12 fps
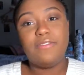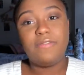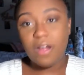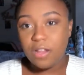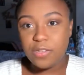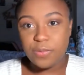
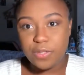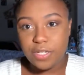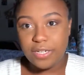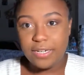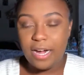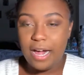
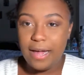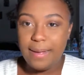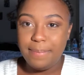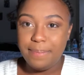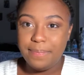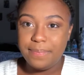
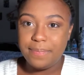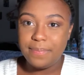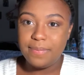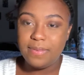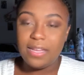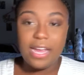follower
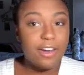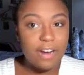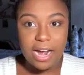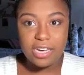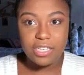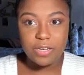
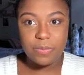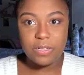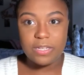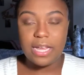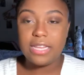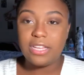interaction
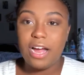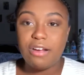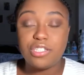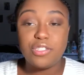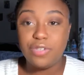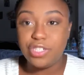where, like, they're
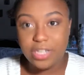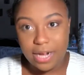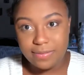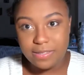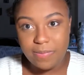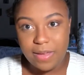actually reaching
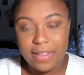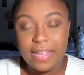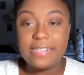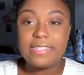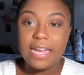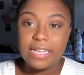out to me and,
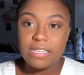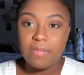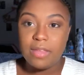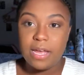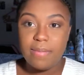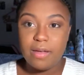like, saying
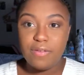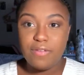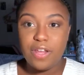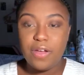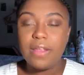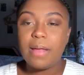something about a video.